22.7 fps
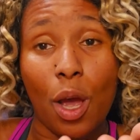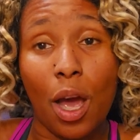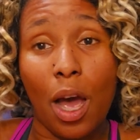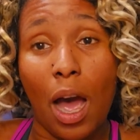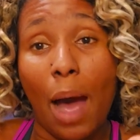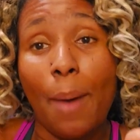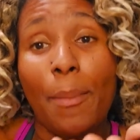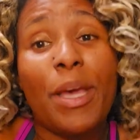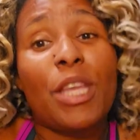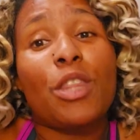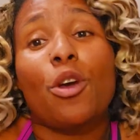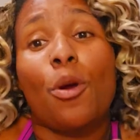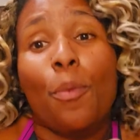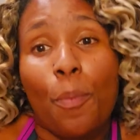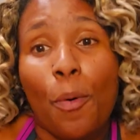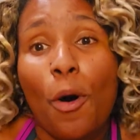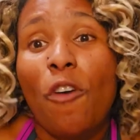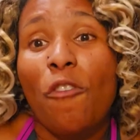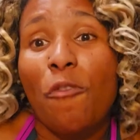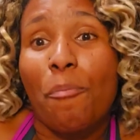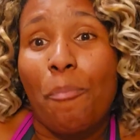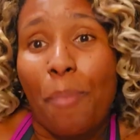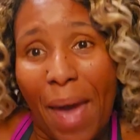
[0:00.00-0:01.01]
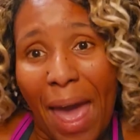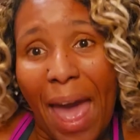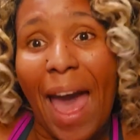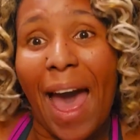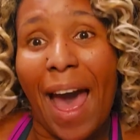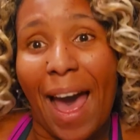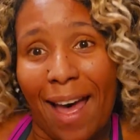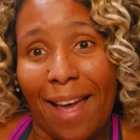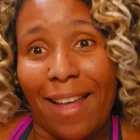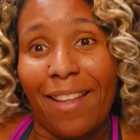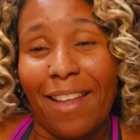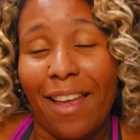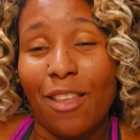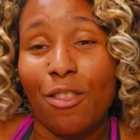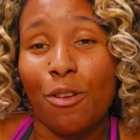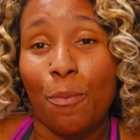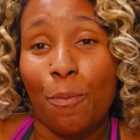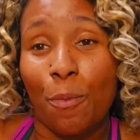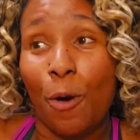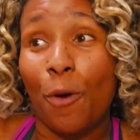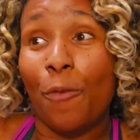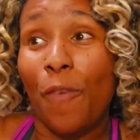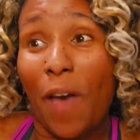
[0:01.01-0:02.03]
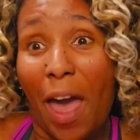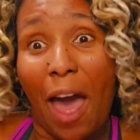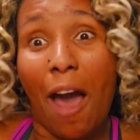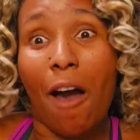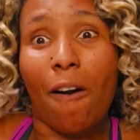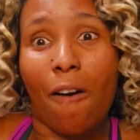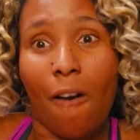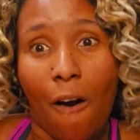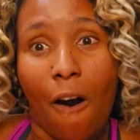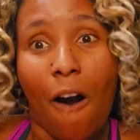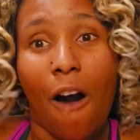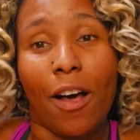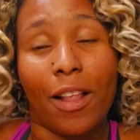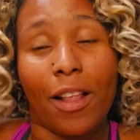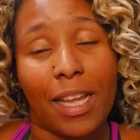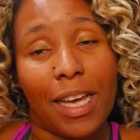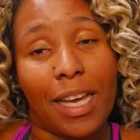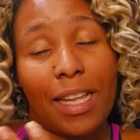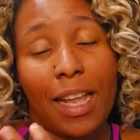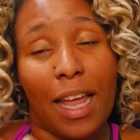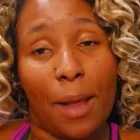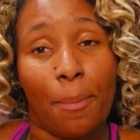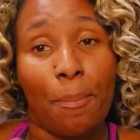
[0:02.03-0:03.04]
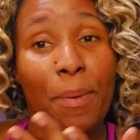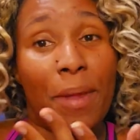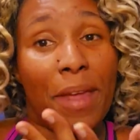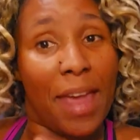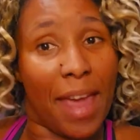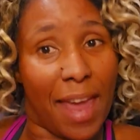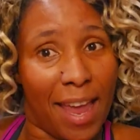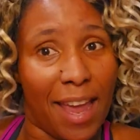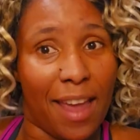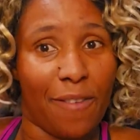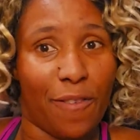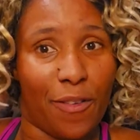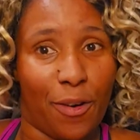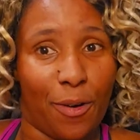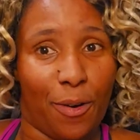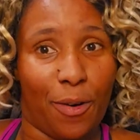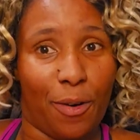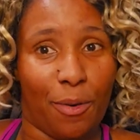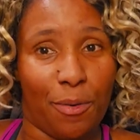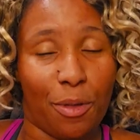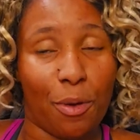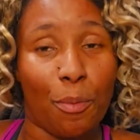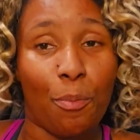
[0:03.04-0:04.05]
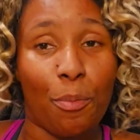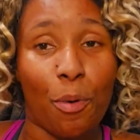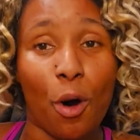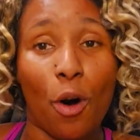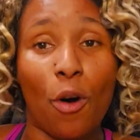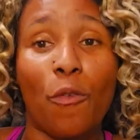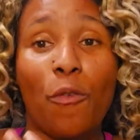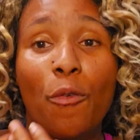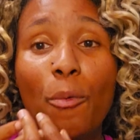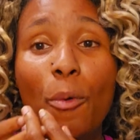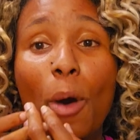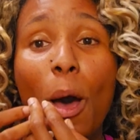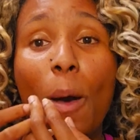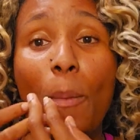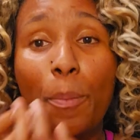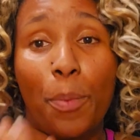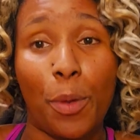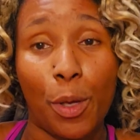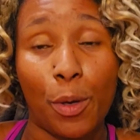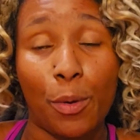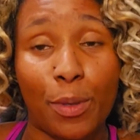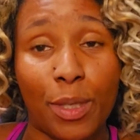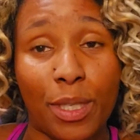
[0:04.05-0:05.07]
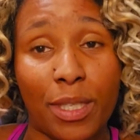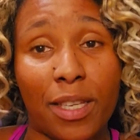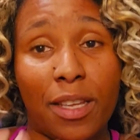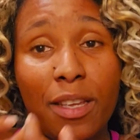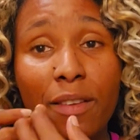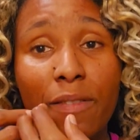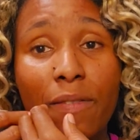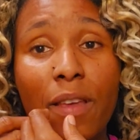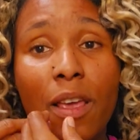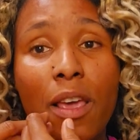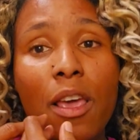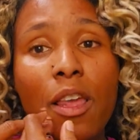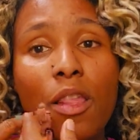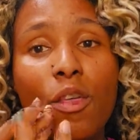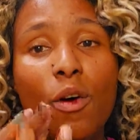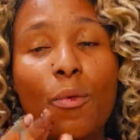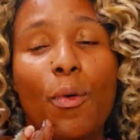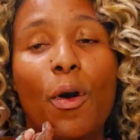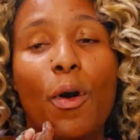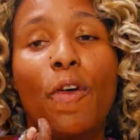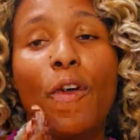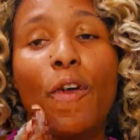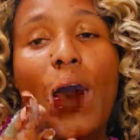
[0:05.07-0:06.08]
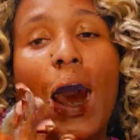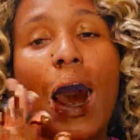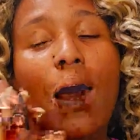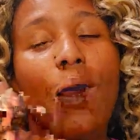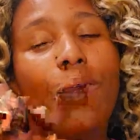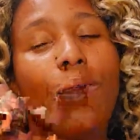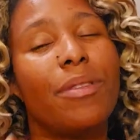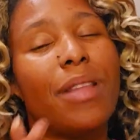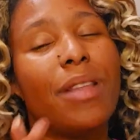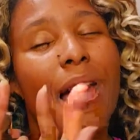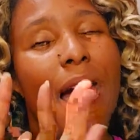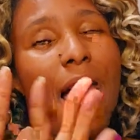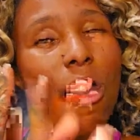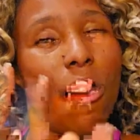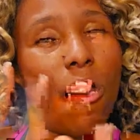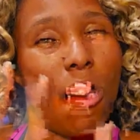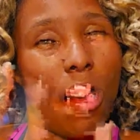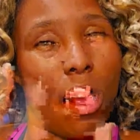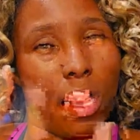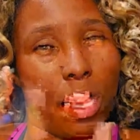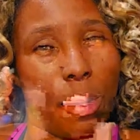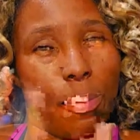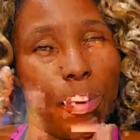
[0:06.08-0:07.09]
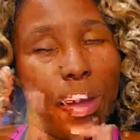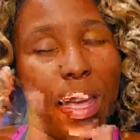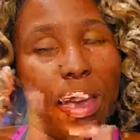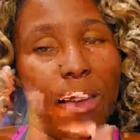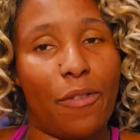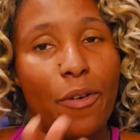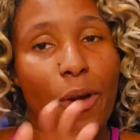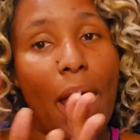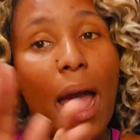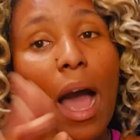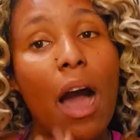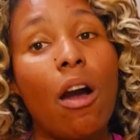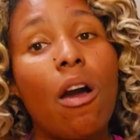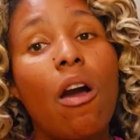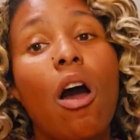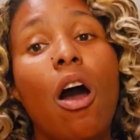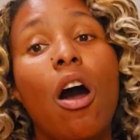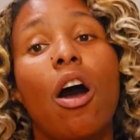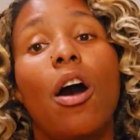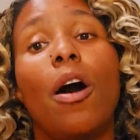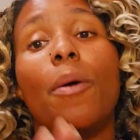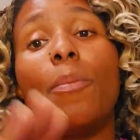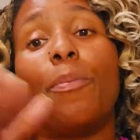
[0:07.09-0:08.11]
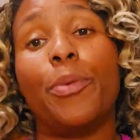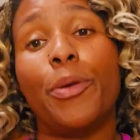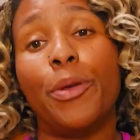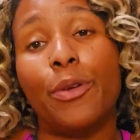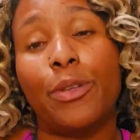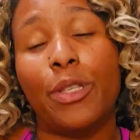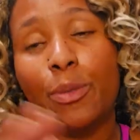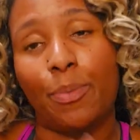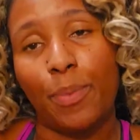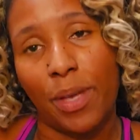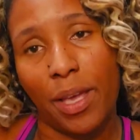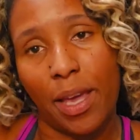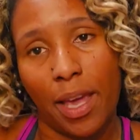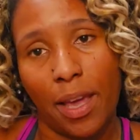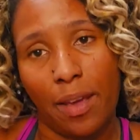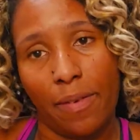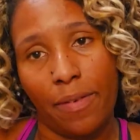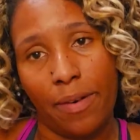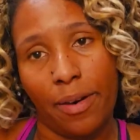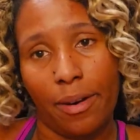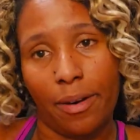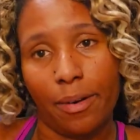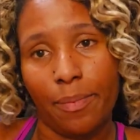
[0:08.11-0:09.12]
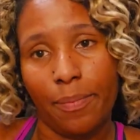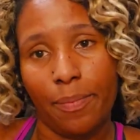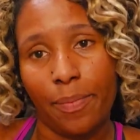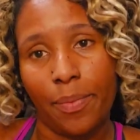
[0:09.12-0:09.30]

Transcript: I mean, they're both bad and they're both alcoholic like behavior. They're both abusive. They're both not alcoholic behavior, alcohol abuse behavior.